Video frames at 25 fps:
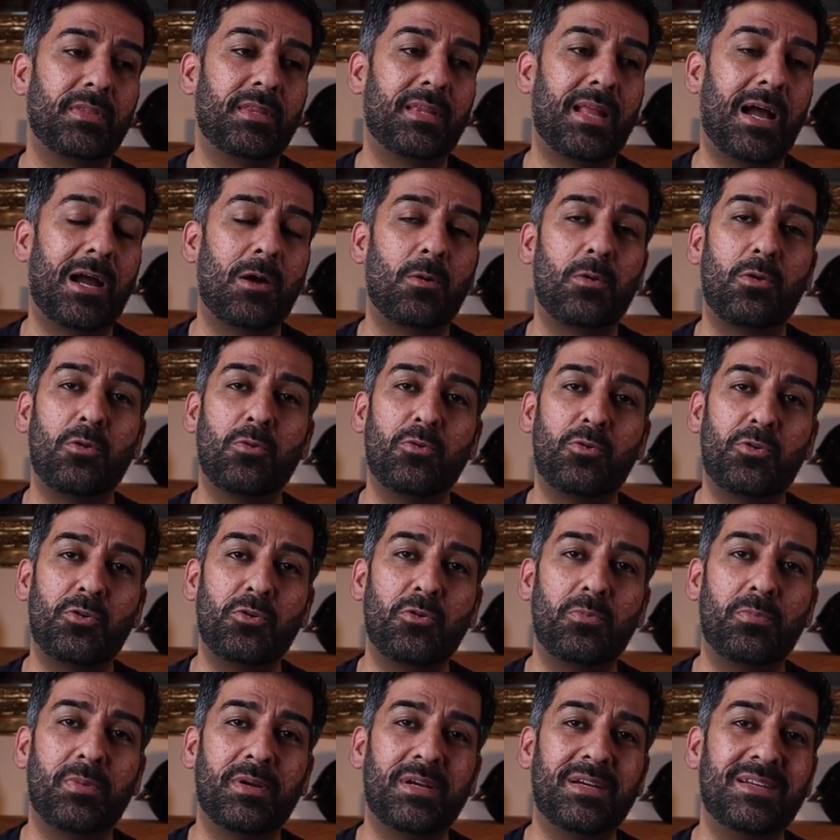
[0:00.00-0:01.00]
now
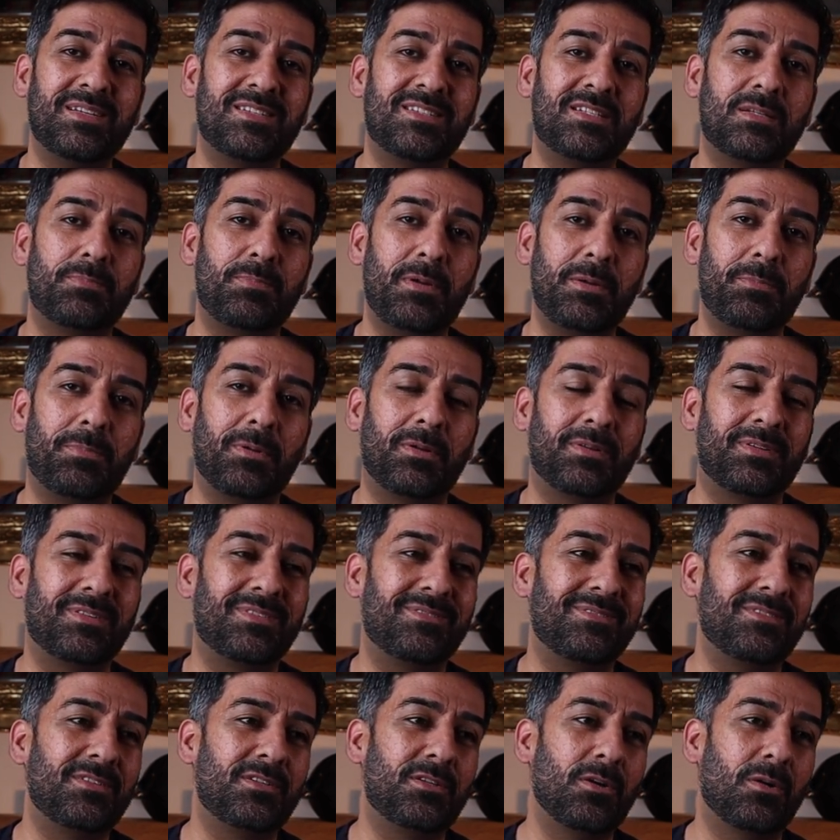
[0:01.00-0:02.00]
YouTube is
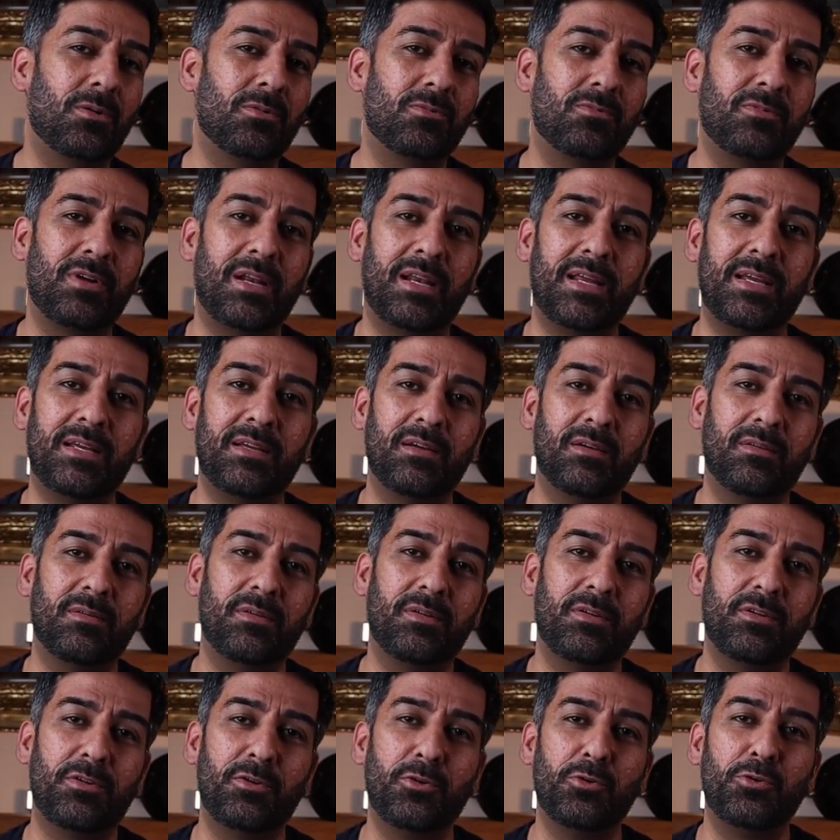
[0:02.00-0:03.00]
people don't really
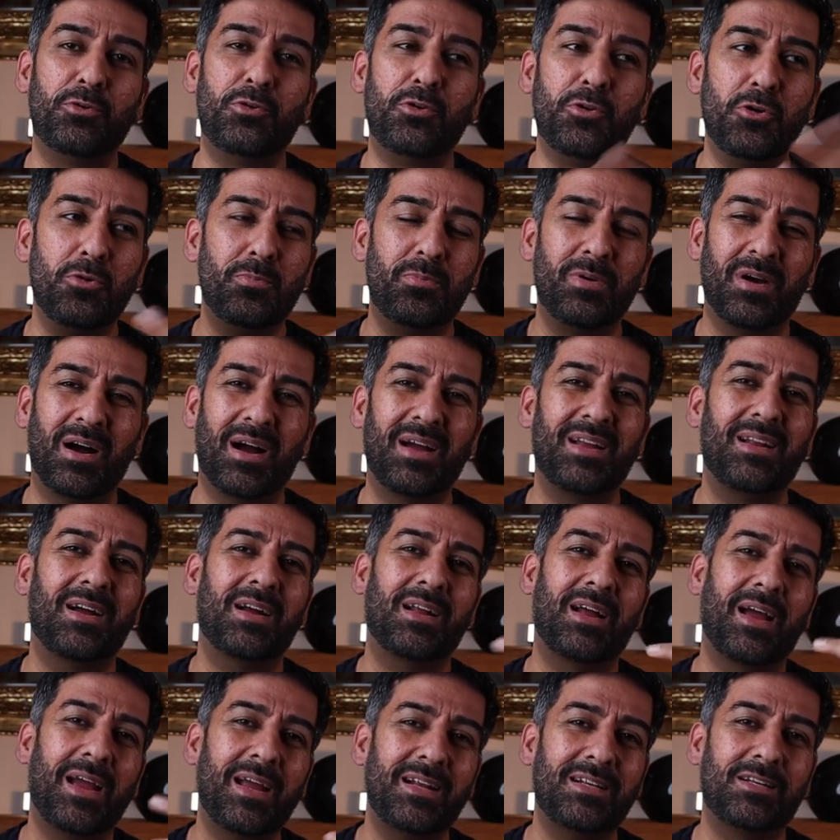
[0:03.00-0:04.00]
YouTuber.
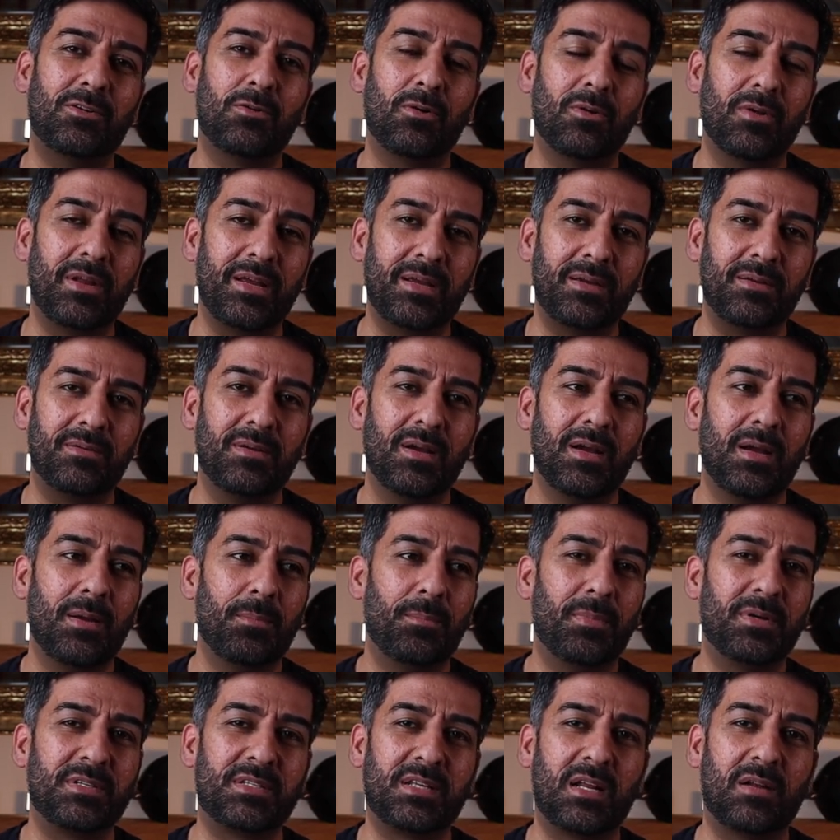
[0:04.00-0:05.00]
I, I hate calling
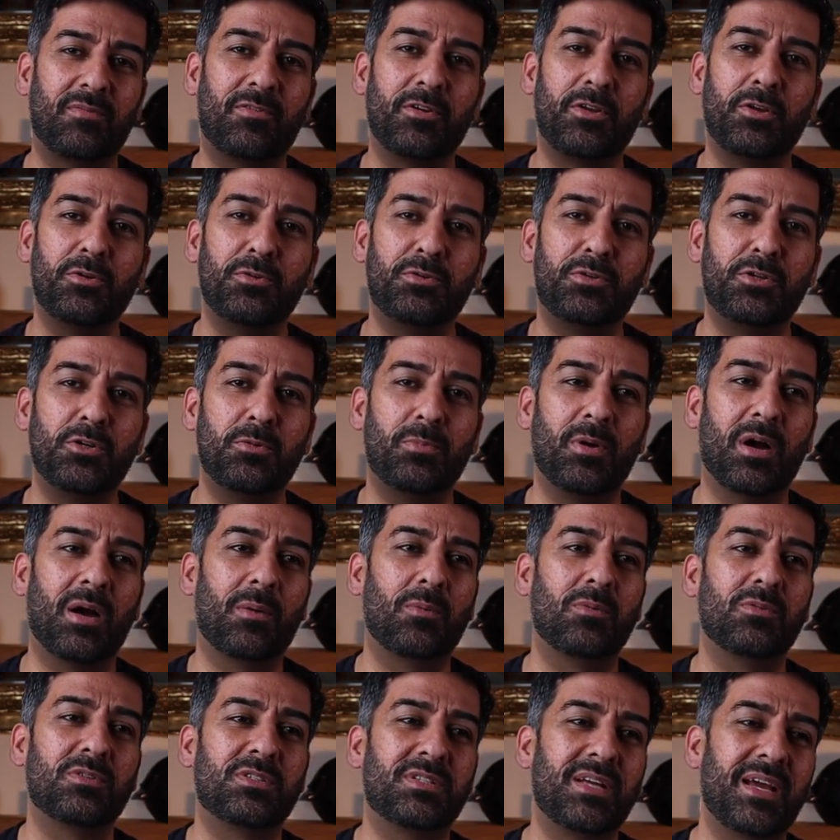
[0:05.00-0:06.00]
myself a YouTuber.
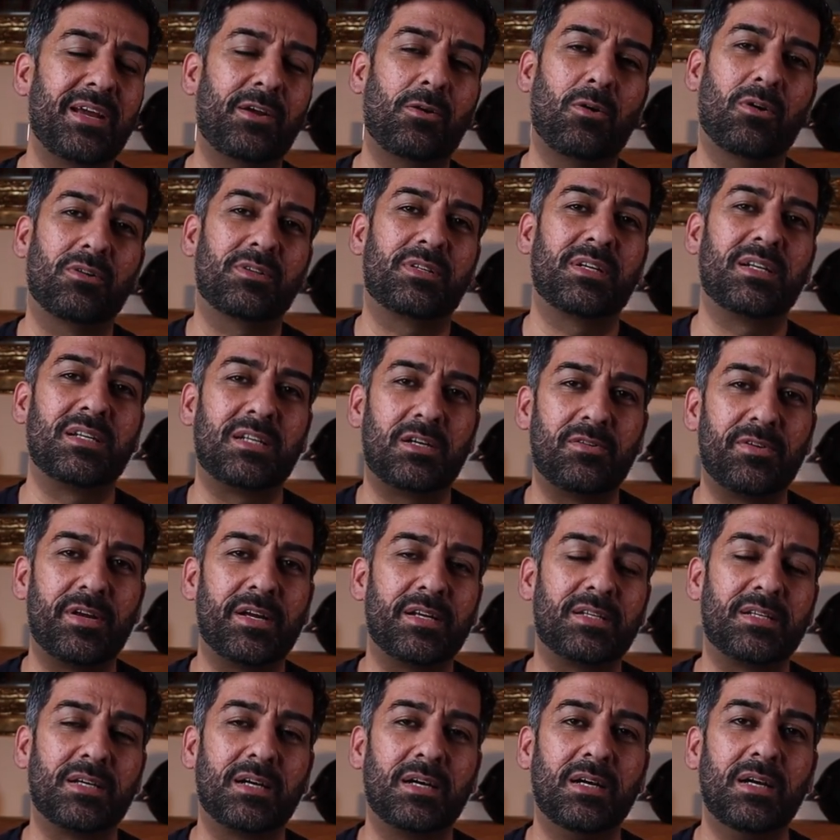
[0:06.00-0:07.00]
I would say content
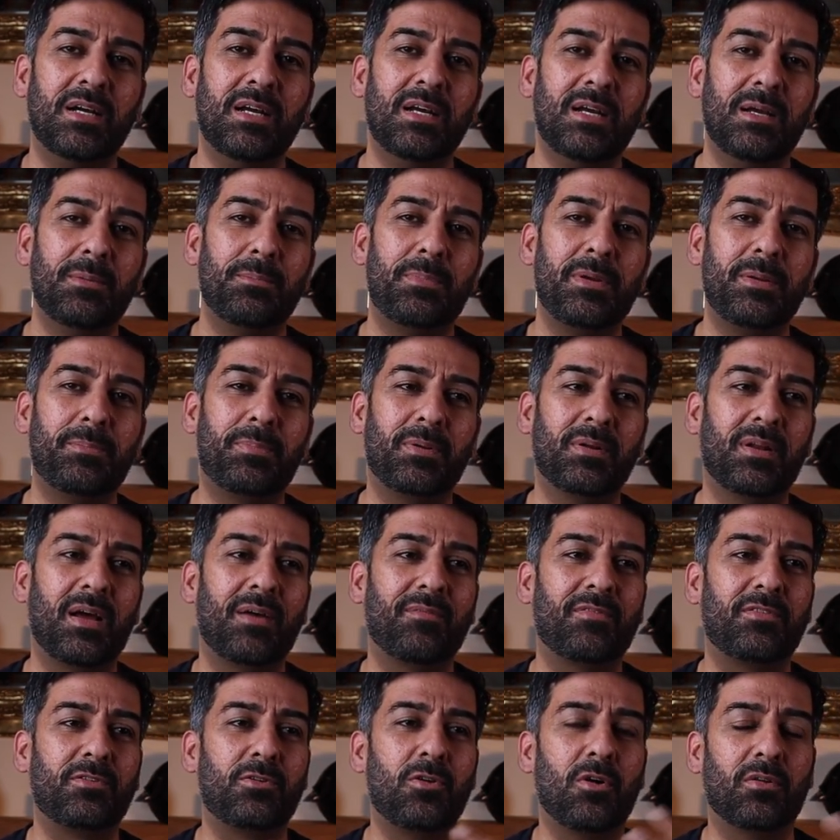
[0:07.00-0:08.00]
creator. People
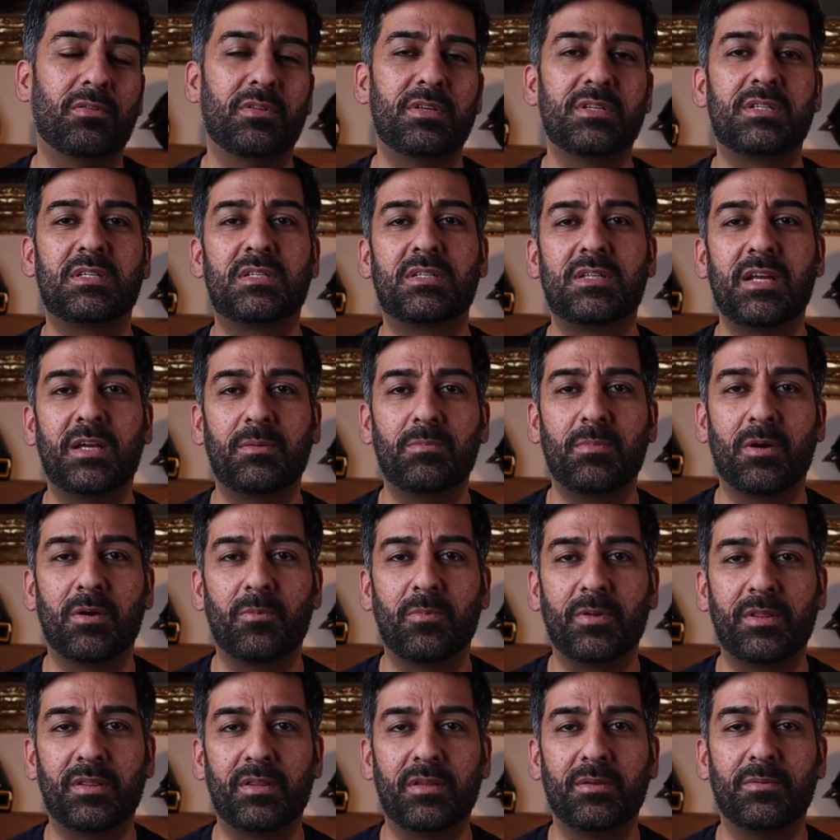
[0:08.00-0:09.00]
have got this
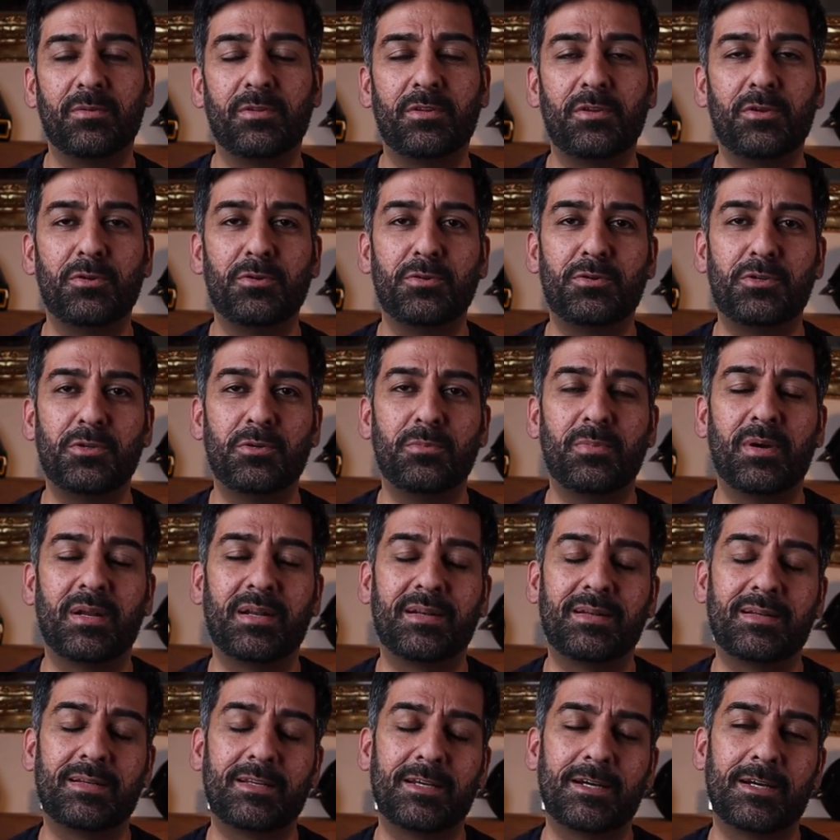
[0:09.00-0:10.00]
stigma with with YouTube,
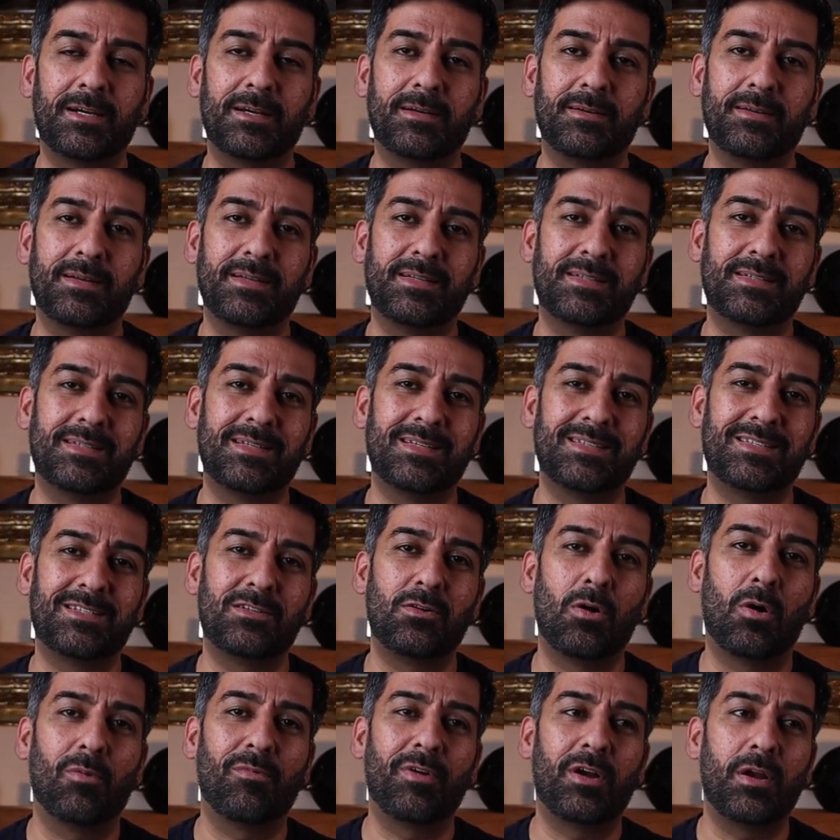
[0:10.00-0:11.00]
and uh, it's
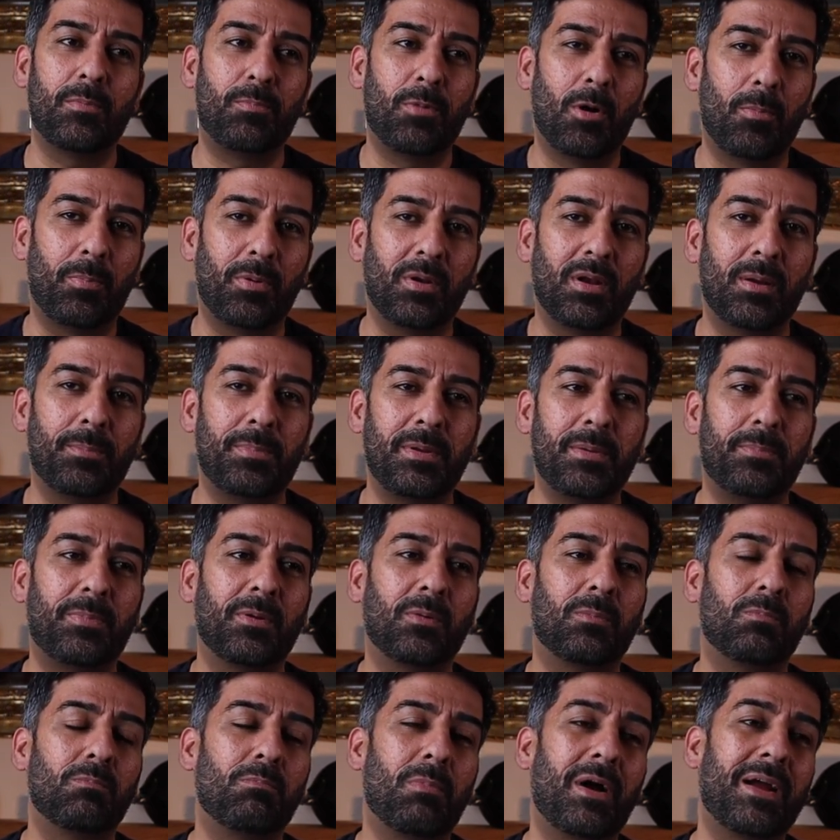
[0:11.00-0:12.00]
it's not very popular.
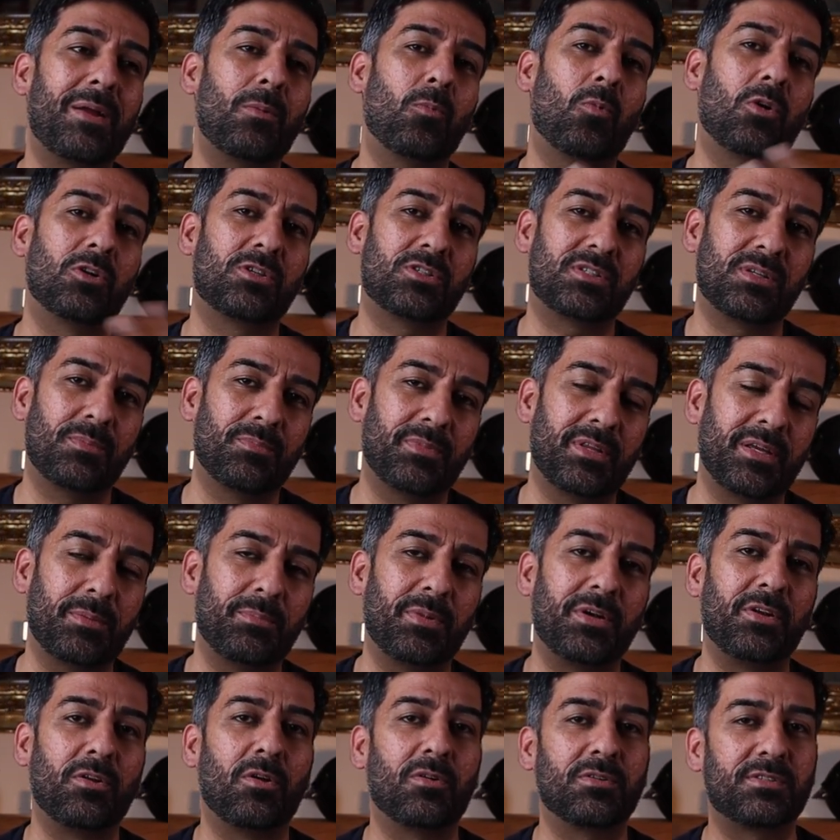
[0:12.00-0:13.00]
People might watch
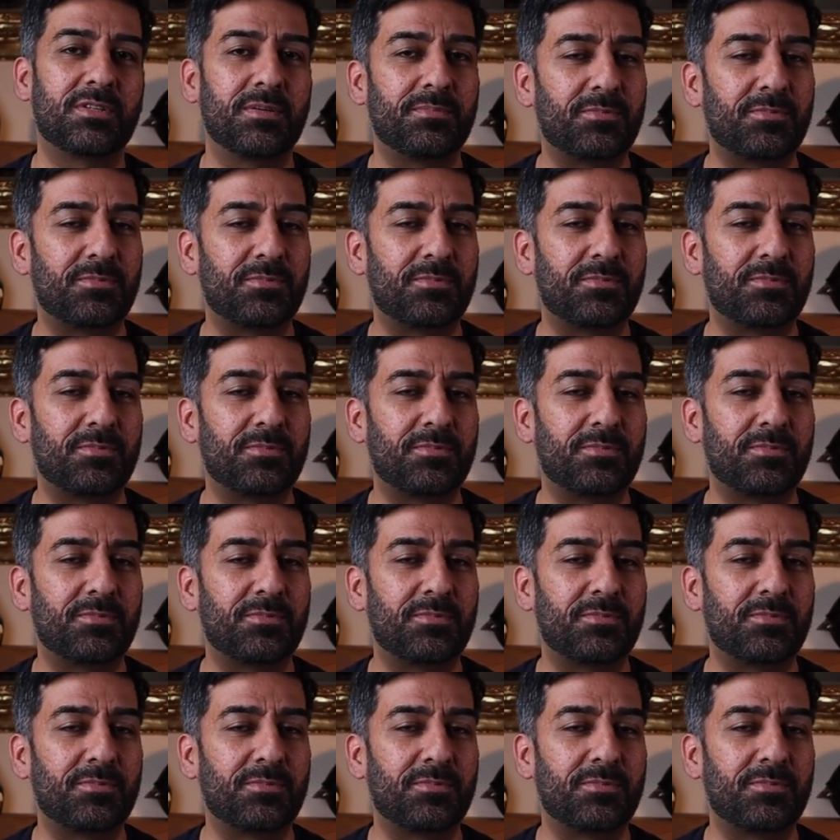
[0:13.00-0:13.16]
something but not